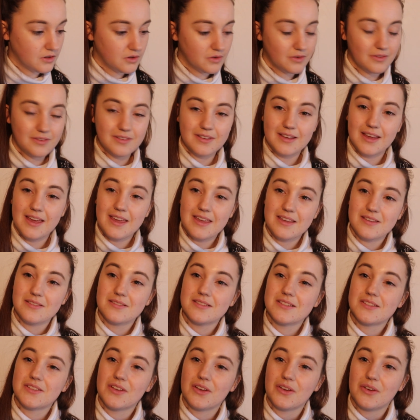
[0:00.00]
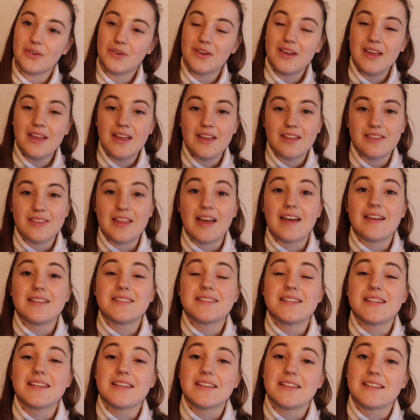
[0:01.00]
Okay, so
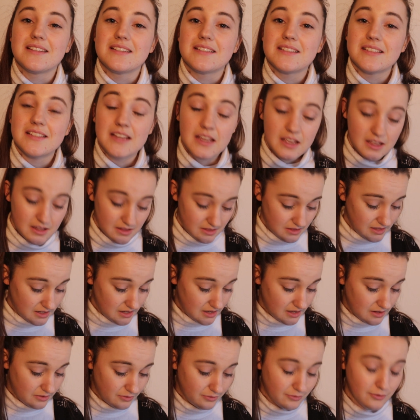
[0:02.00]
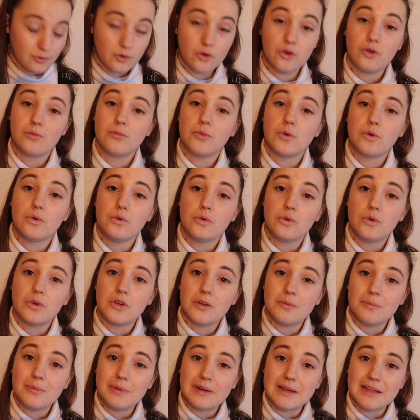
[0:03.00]
that is the form all
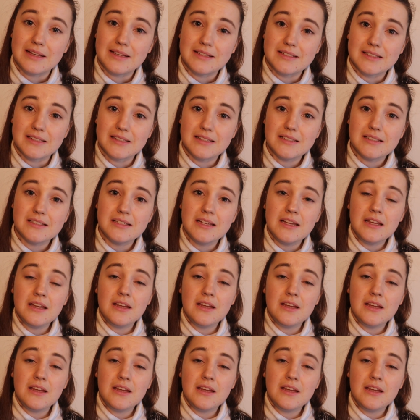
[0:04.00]
completed.